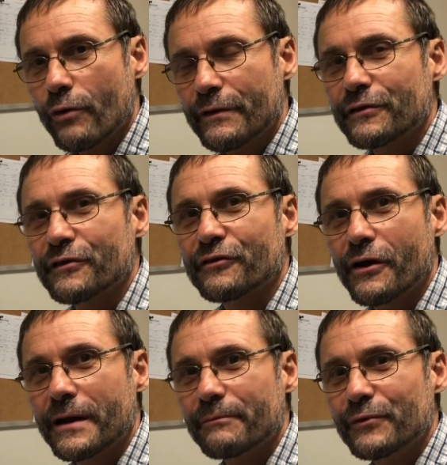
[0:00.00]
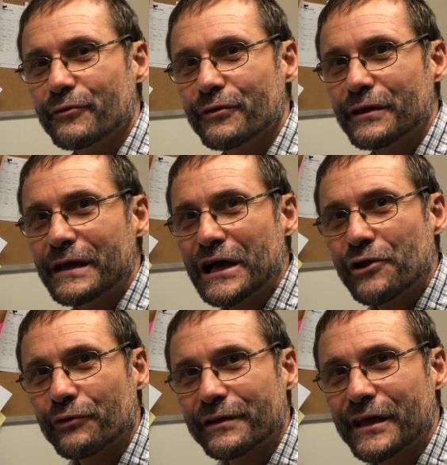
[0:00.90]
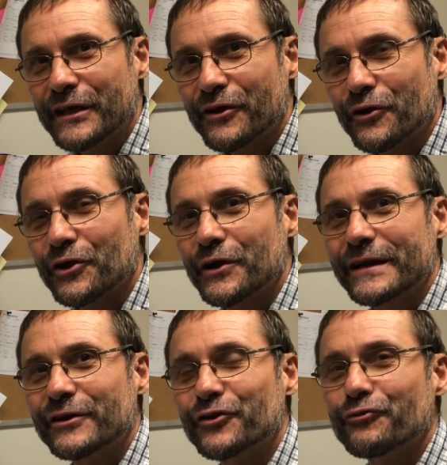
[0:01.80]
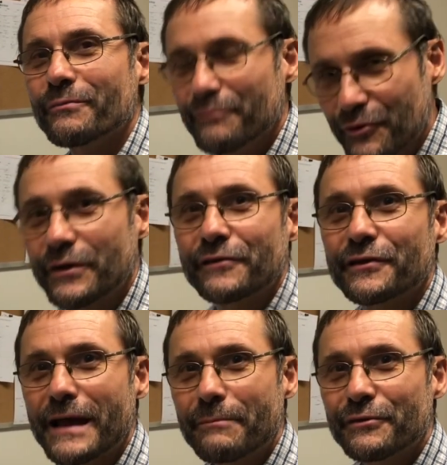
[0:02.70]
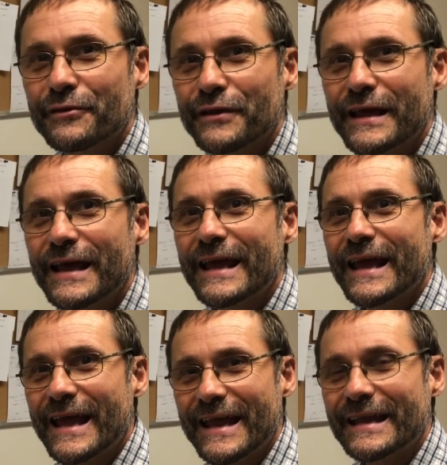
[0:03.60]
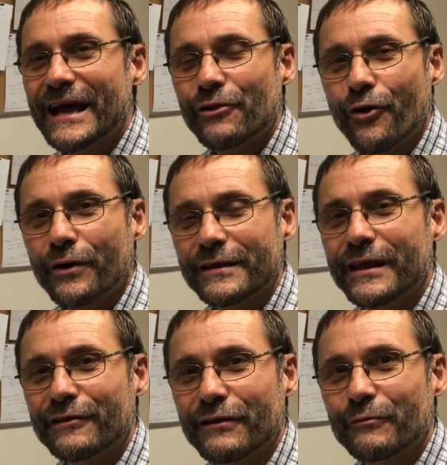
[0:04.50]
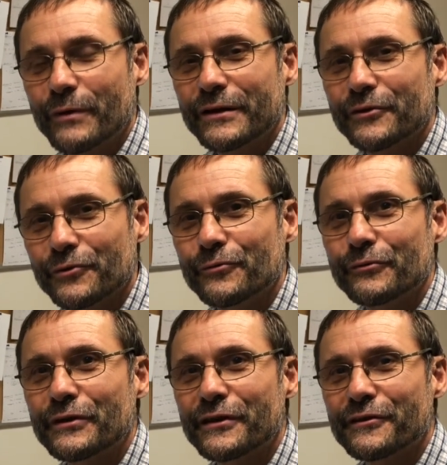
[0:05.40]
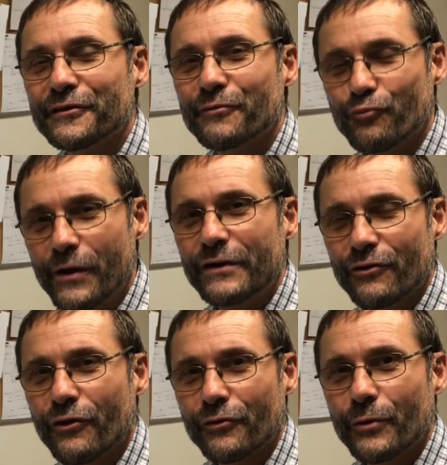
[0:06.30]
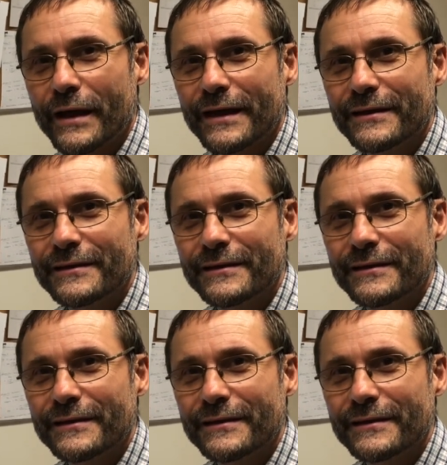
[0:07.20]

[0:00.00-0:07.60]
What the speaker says: all of us to sign up to see how long it takes our clinic to do 1 million steps and how long it takes everybody to lose some weight along the way.